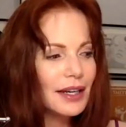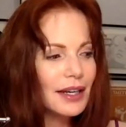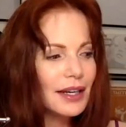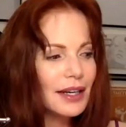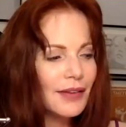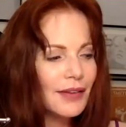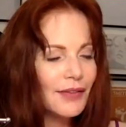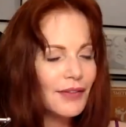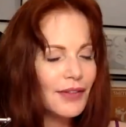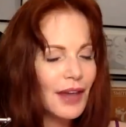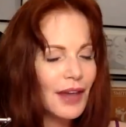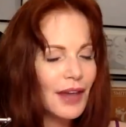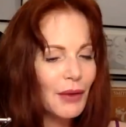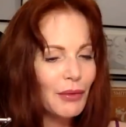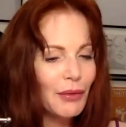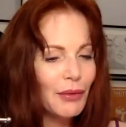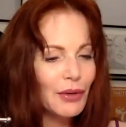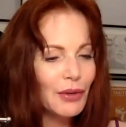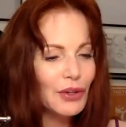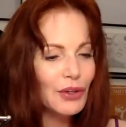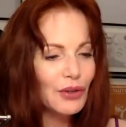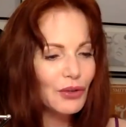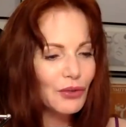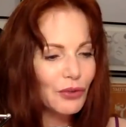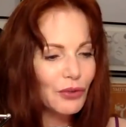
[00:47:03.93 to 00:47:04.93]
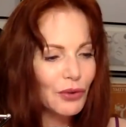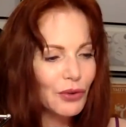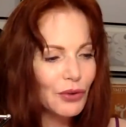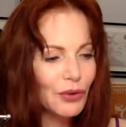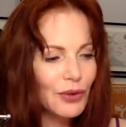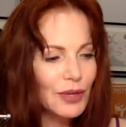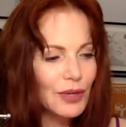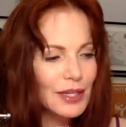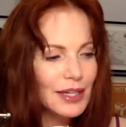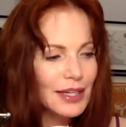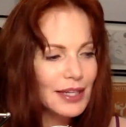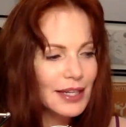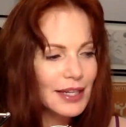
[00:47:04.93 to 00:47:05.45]
if that were true,
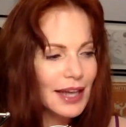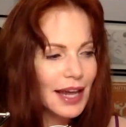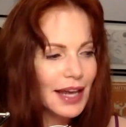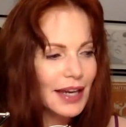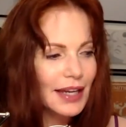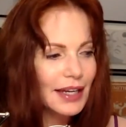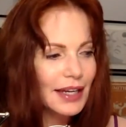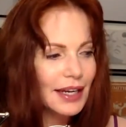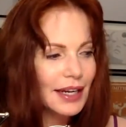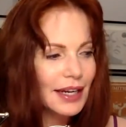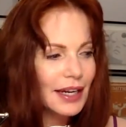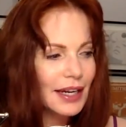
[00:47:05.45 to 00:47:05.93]
isn't that